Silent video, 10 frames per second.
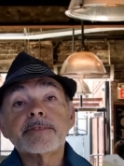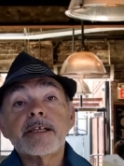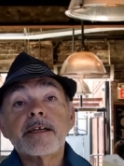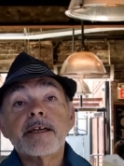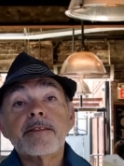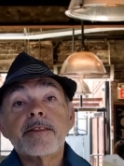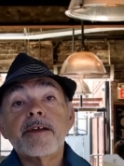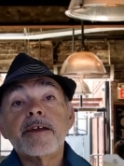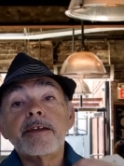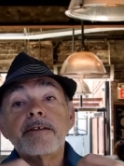they
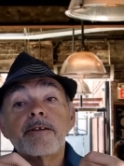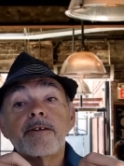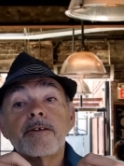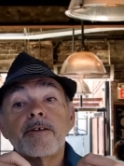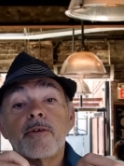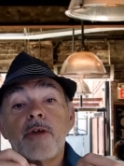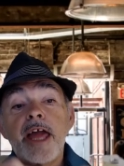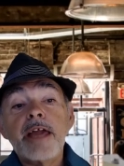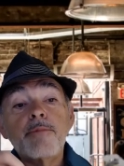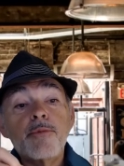are able
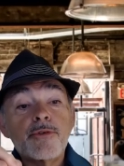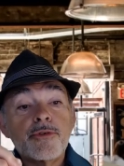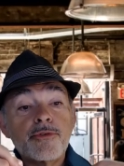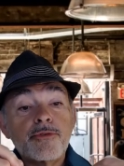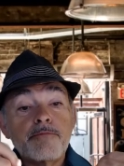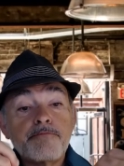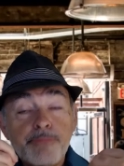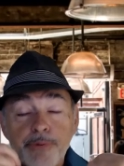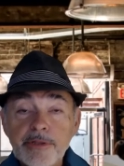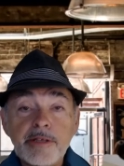to put
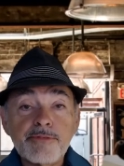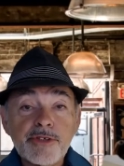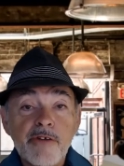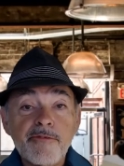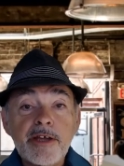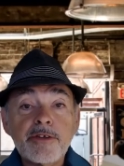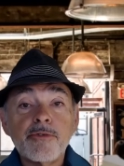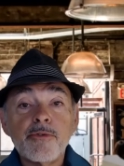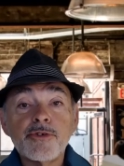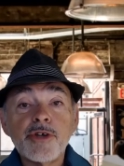themselves into their
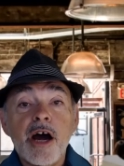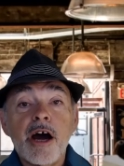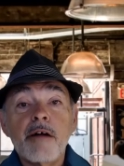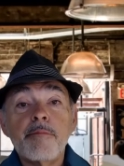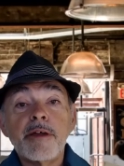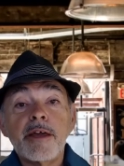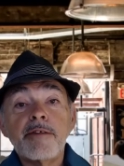job and